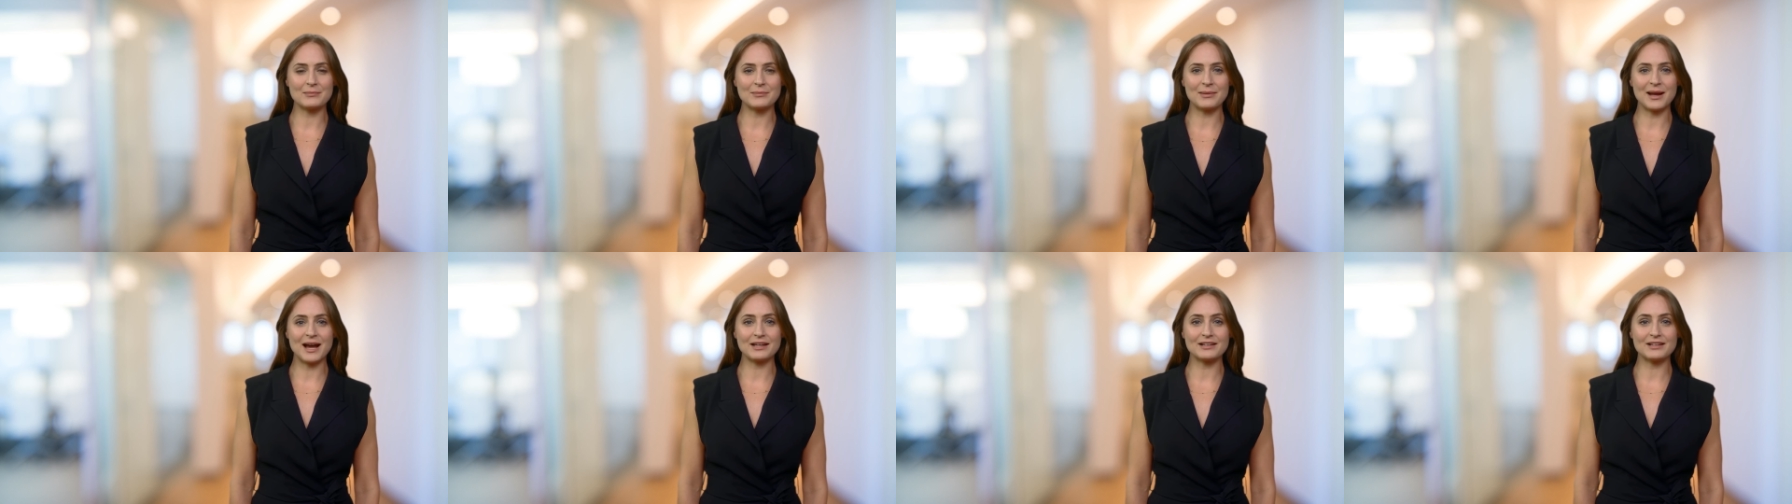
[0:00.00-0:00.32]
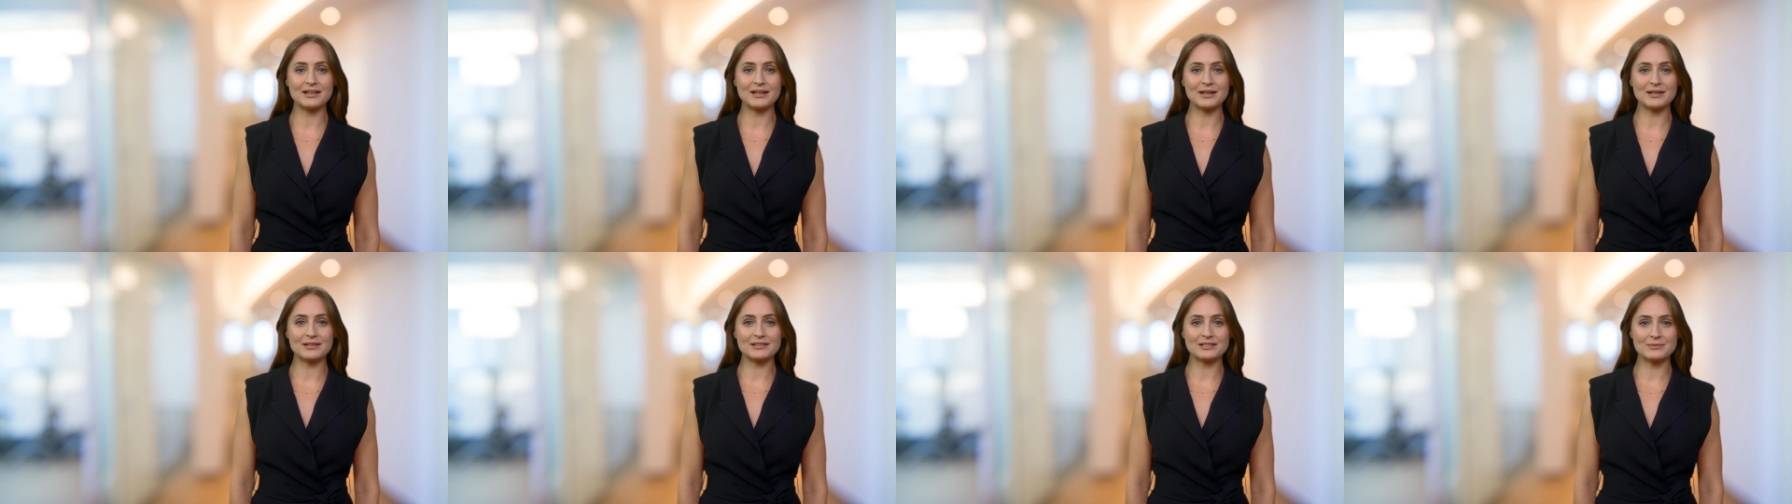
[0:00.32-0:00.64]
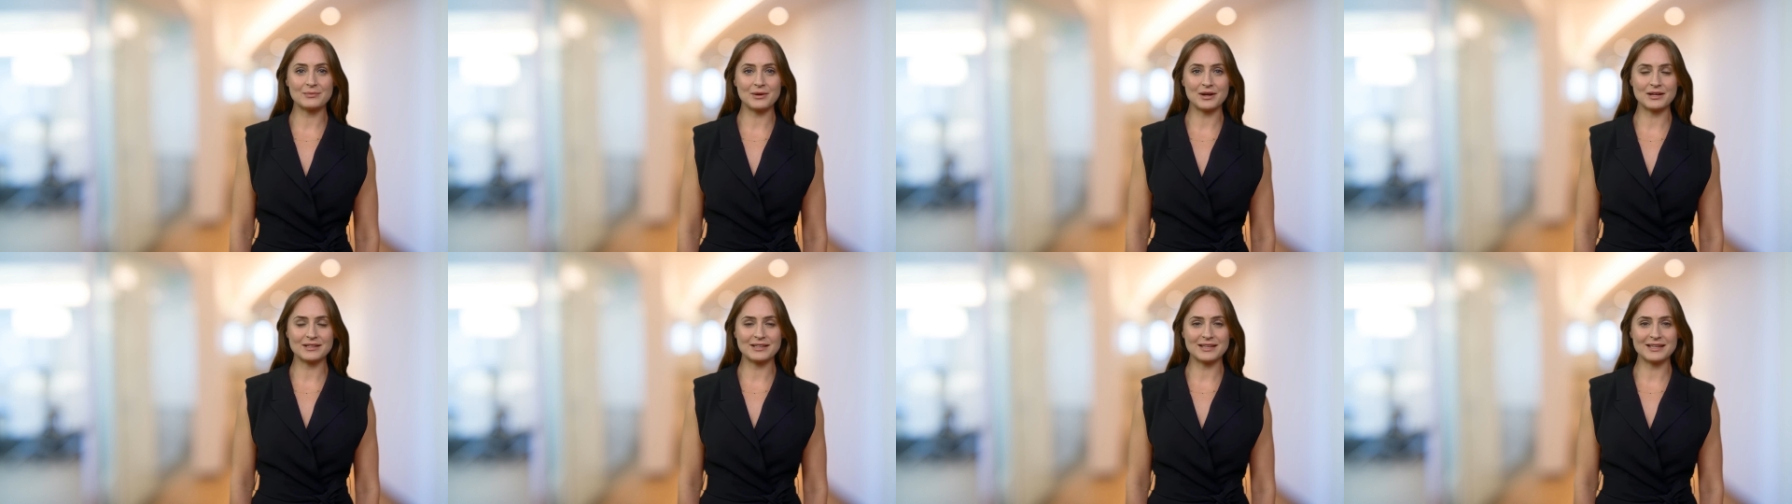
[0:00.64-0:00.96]
magic of
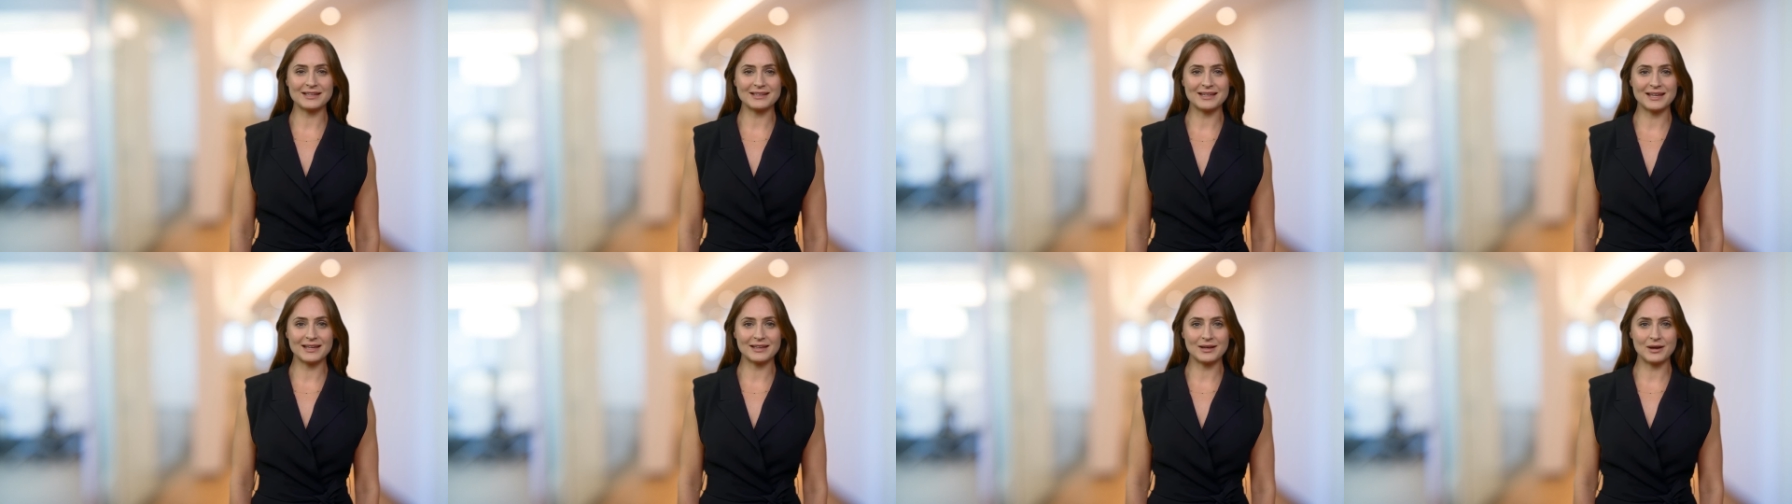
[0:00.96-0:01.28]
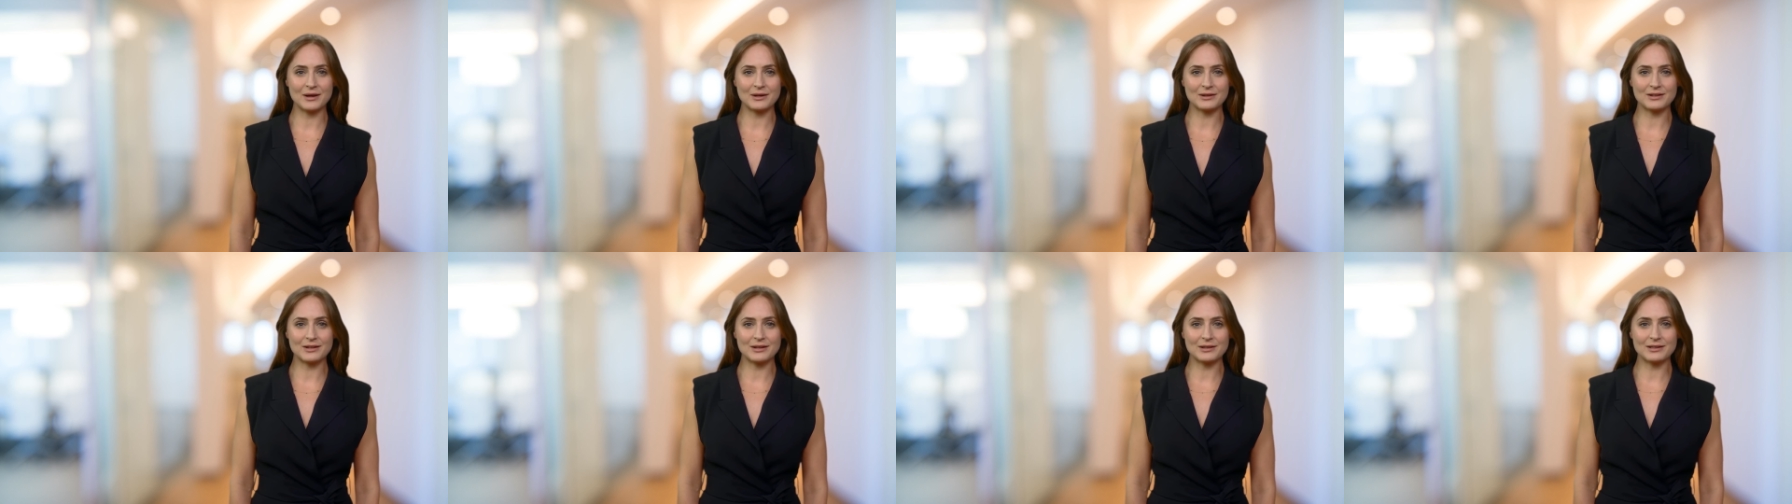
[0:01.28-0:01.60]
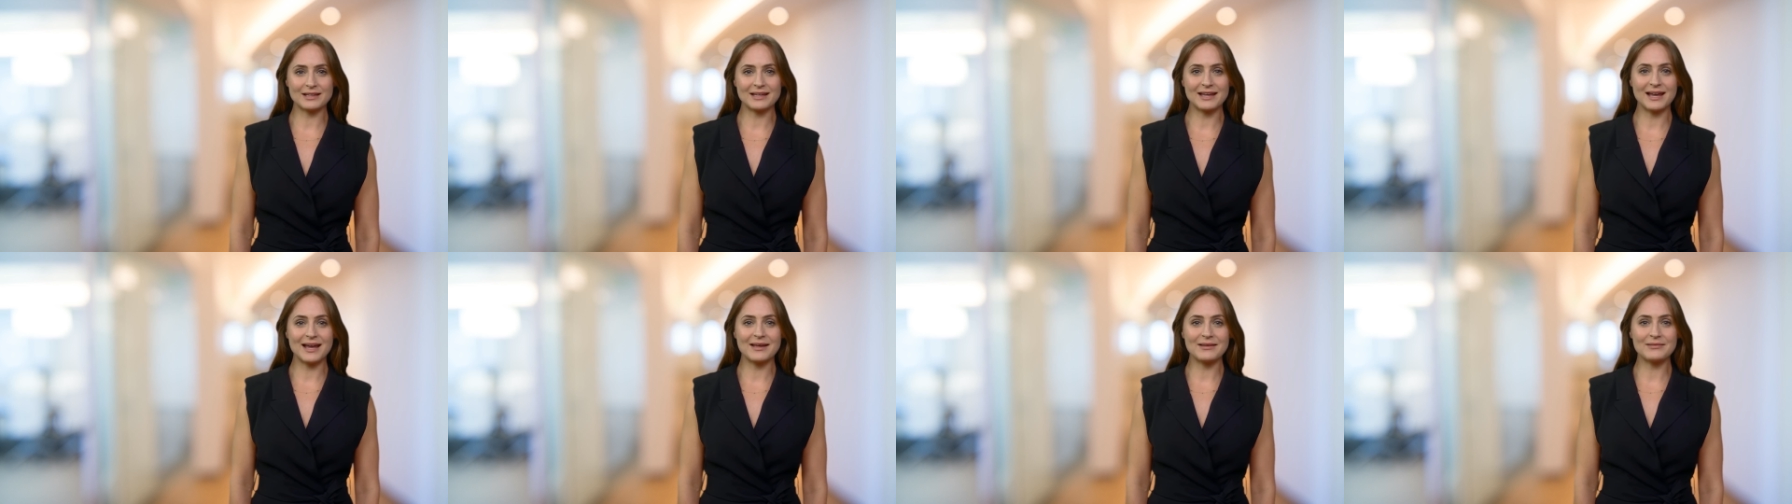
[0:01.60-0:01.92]
Smart Tint technology
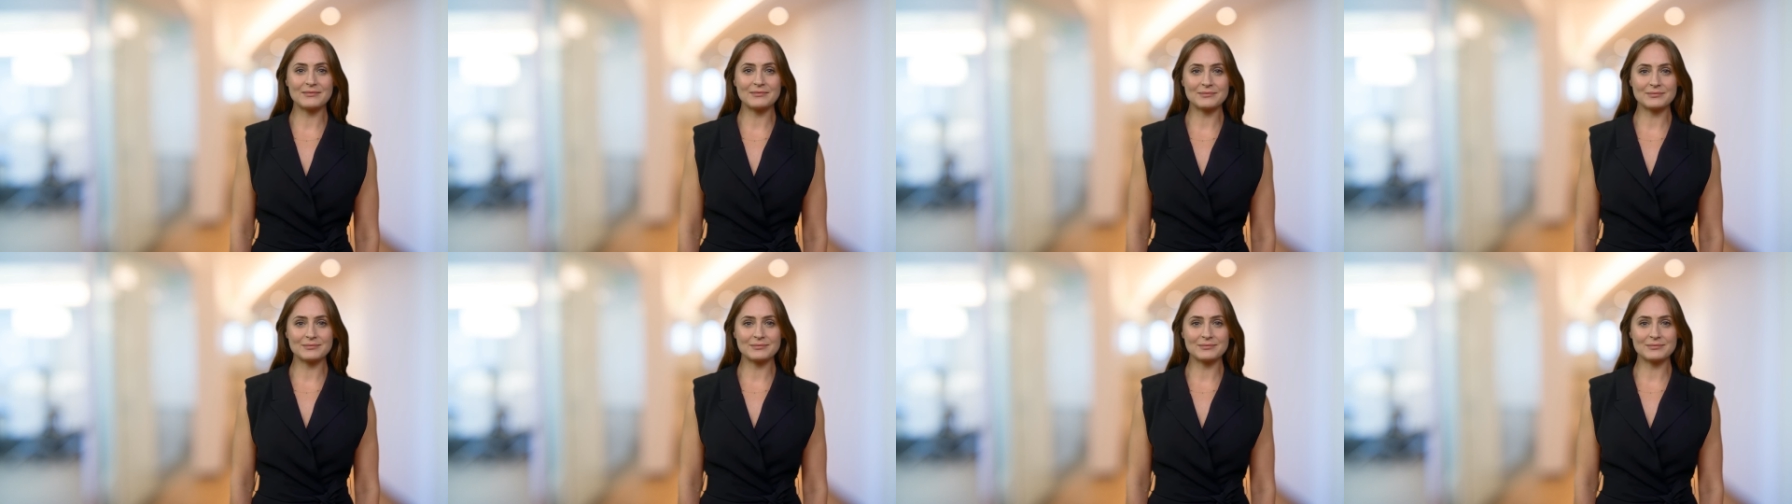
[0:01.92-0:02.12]
today.